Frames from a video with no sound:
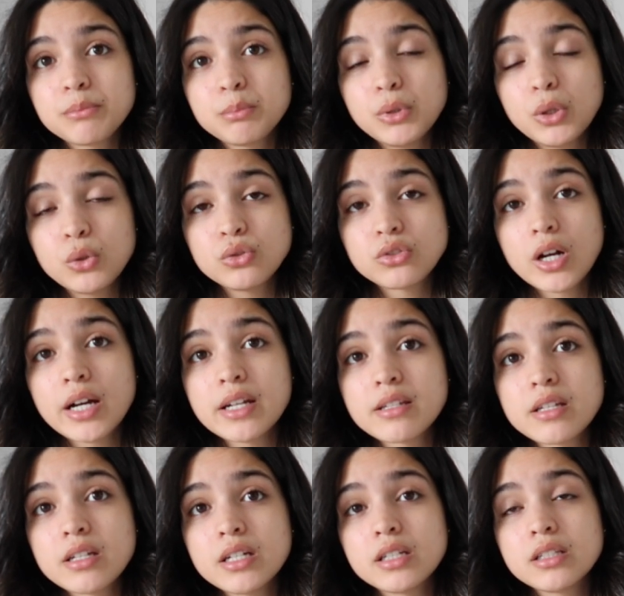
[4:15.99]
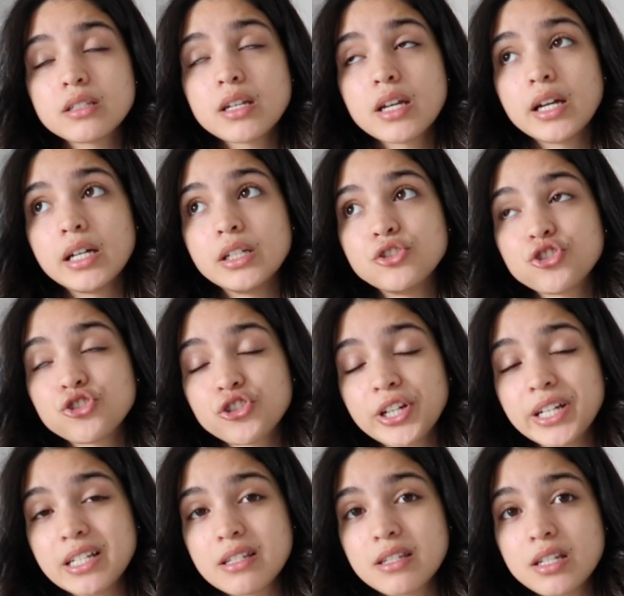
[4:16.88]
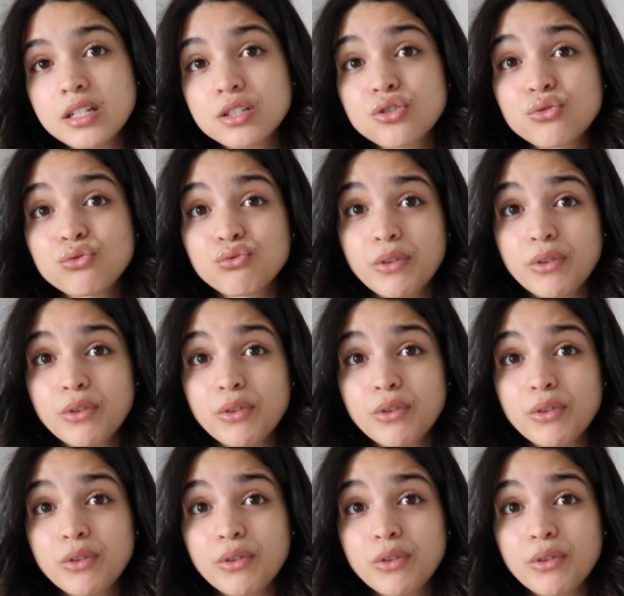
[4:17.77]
blow dries it and straightens it